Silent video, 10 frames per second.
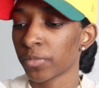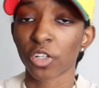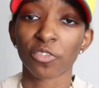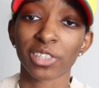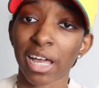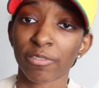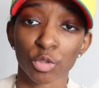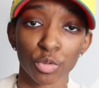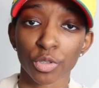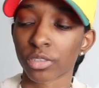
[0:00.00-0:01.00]
a
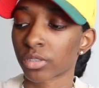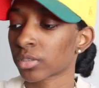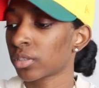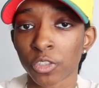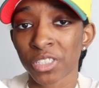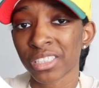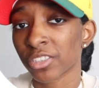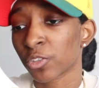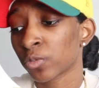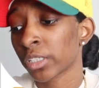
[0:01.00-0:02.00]
choice. So this is
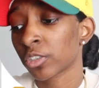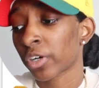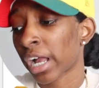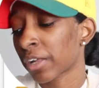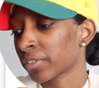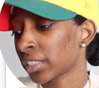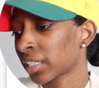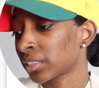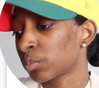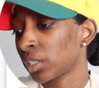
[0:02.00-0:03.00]
the rear graphic,
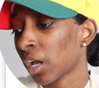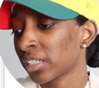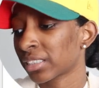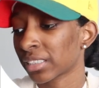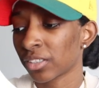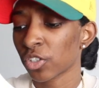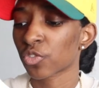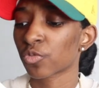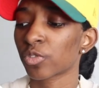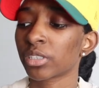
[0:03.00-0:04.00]
and to be honest, it
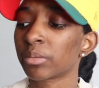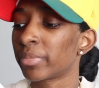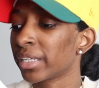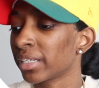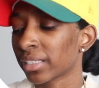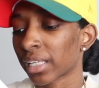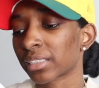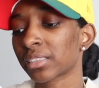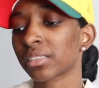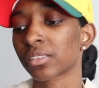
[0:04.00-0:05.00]
looks really big. Like
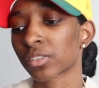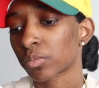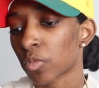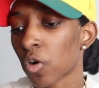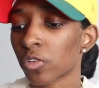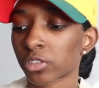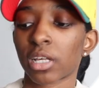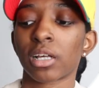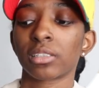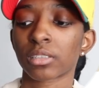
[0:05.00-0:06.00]
this is the small
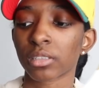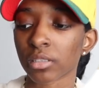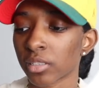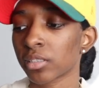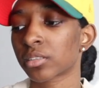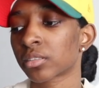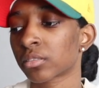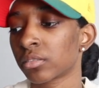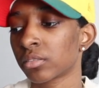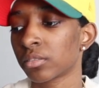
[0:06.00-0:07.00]
size and it looks
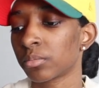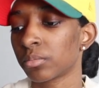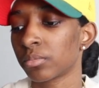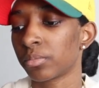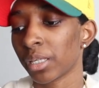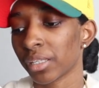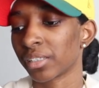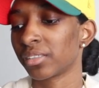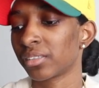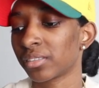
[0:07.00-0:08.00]

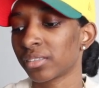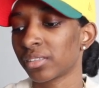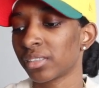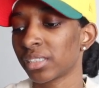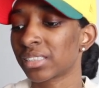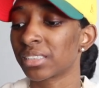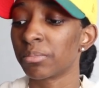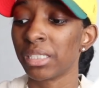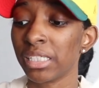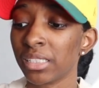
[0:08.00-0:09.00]
big. This is the
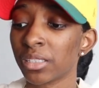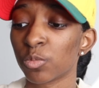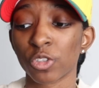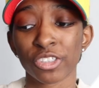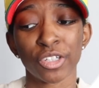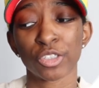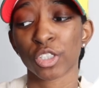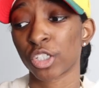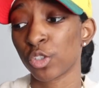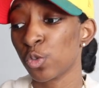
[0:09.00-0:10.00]
medium, which looks
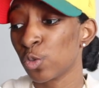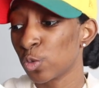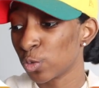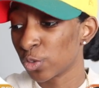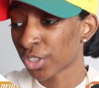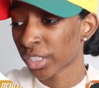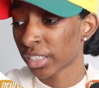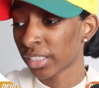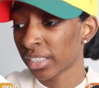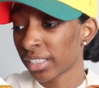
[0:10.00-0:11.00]
huge.
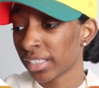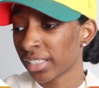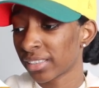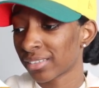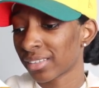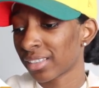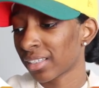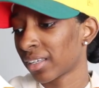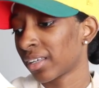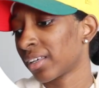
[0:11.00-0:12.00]

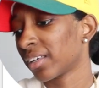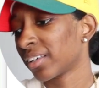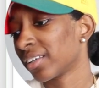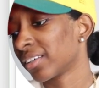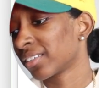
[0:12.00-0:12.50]
Yeah.